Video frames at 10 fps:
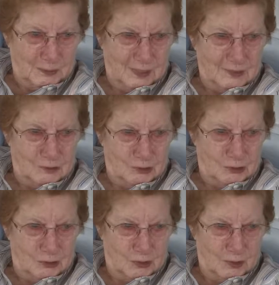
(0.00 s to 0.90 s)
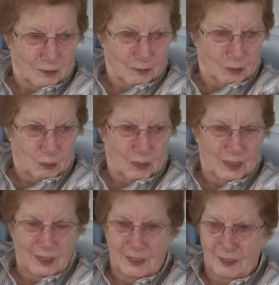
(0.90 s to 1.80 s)
That's the
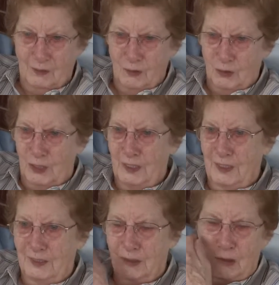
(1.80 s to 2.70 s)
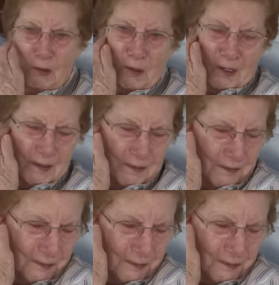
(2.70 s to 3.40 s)
beginning of your kitty story.